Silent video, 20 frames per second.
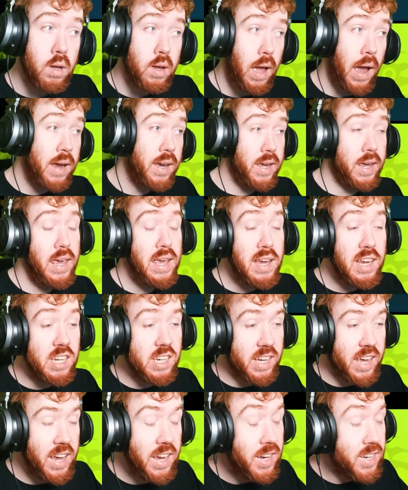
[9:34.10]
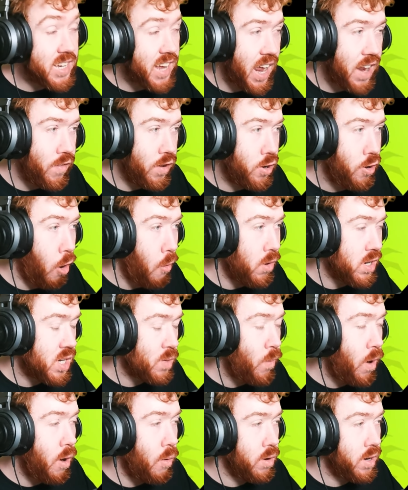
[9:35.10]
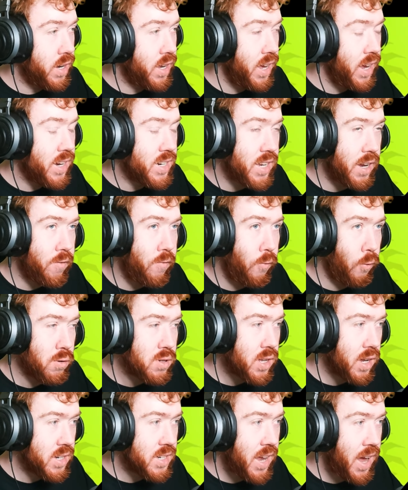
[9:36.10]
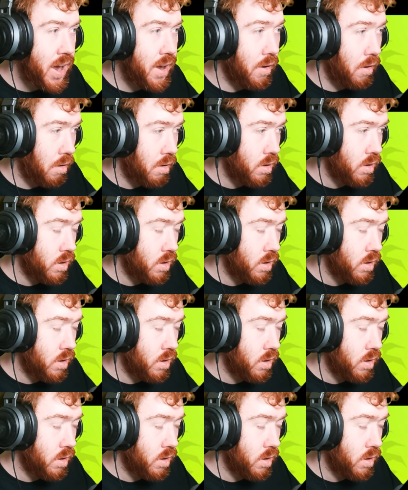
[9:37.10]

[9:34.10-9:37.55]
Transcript: And King is kind of a GOAT as well. King is like 4 stars higher.